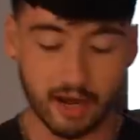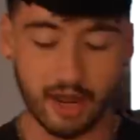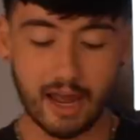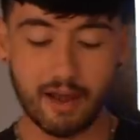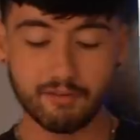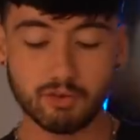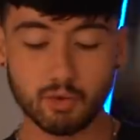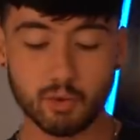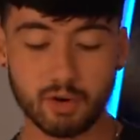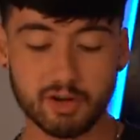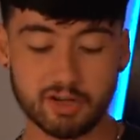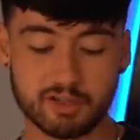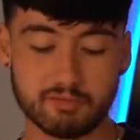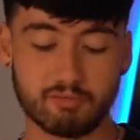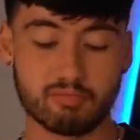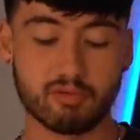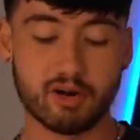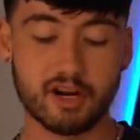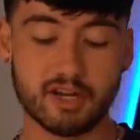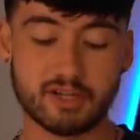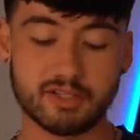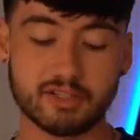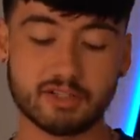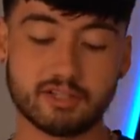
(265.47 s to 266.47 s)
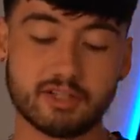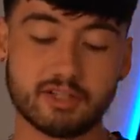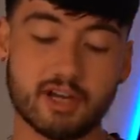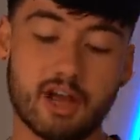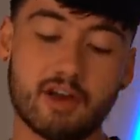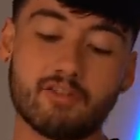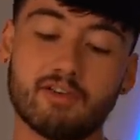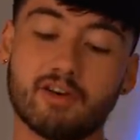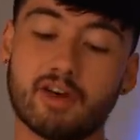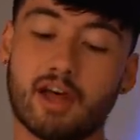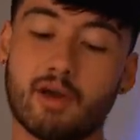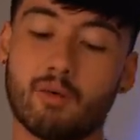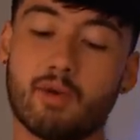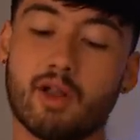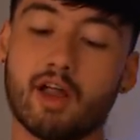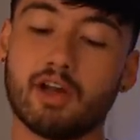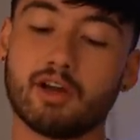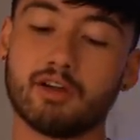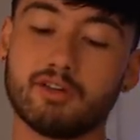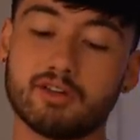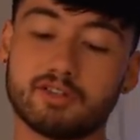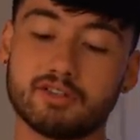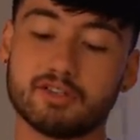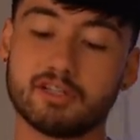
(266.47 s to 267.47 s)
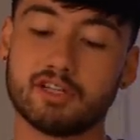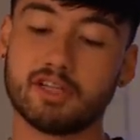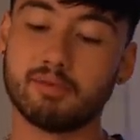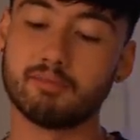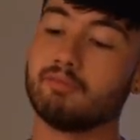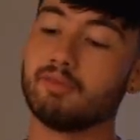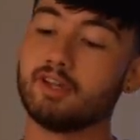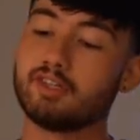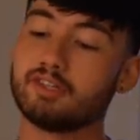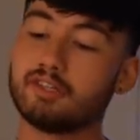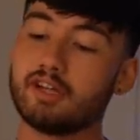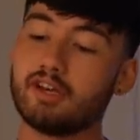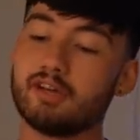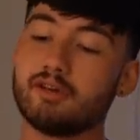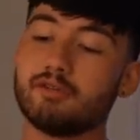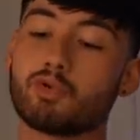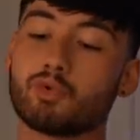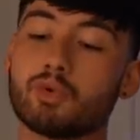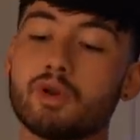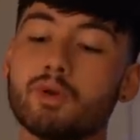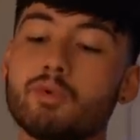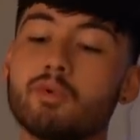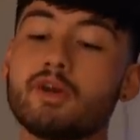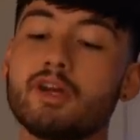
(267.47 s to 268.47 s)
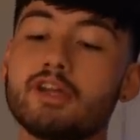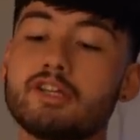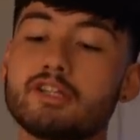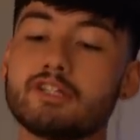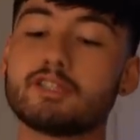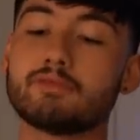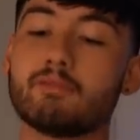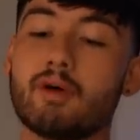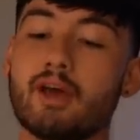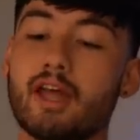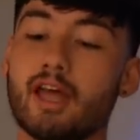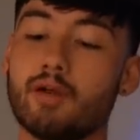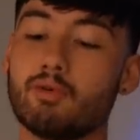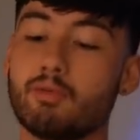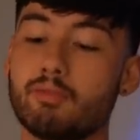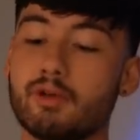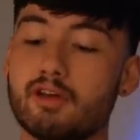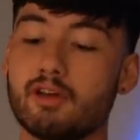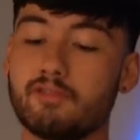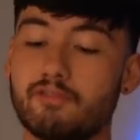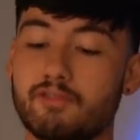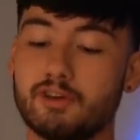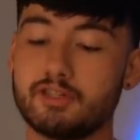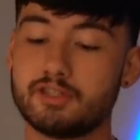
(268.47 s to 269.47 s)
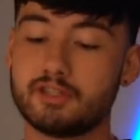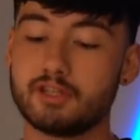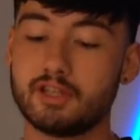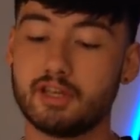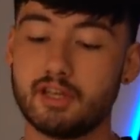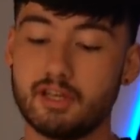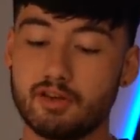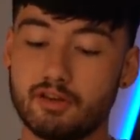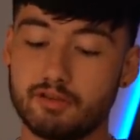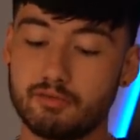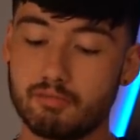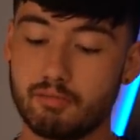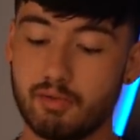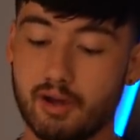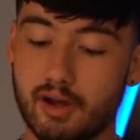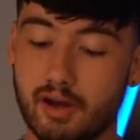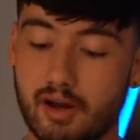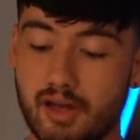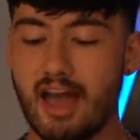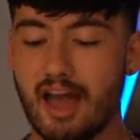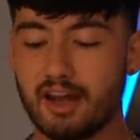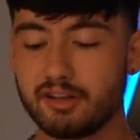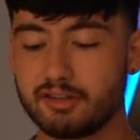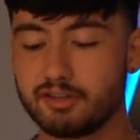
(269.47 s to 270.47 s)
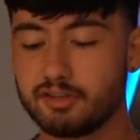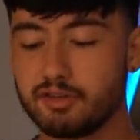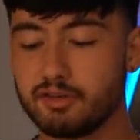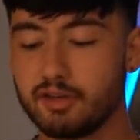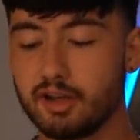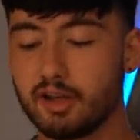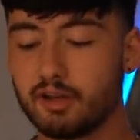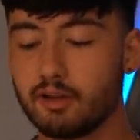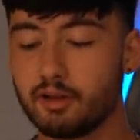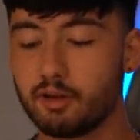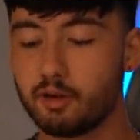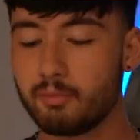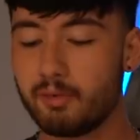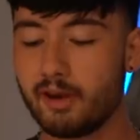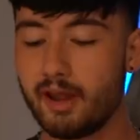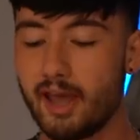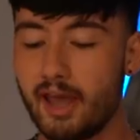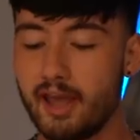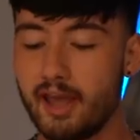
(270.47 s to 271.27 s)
I have to wear this brace every night while I go to sleep. They said in 3 weeks my hand will be officially healed, but I still get a little bit of